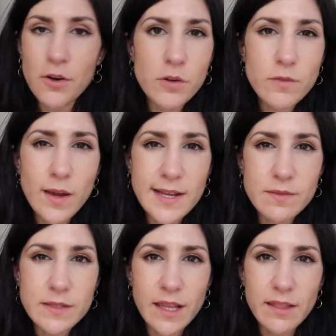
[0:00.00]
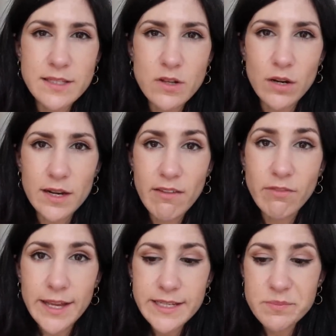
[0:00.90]
I don't know if you guys have seen this on
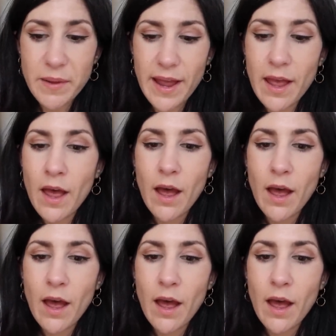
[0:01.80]
Netflix, but